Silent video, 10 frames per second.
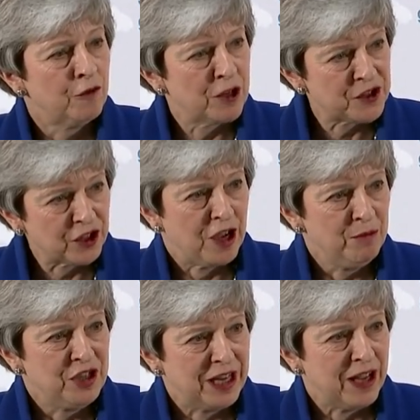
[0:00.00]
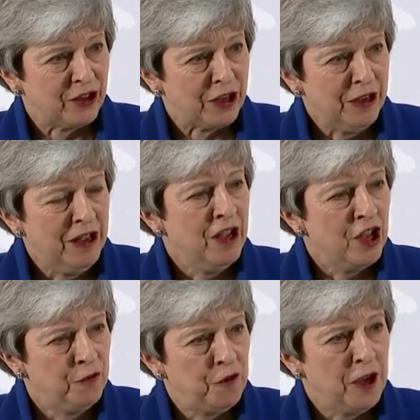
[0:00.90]
for us to come together
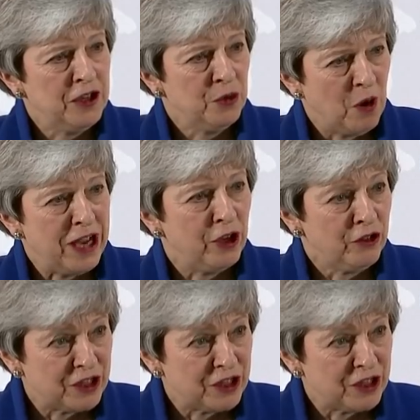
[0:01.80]
and find a way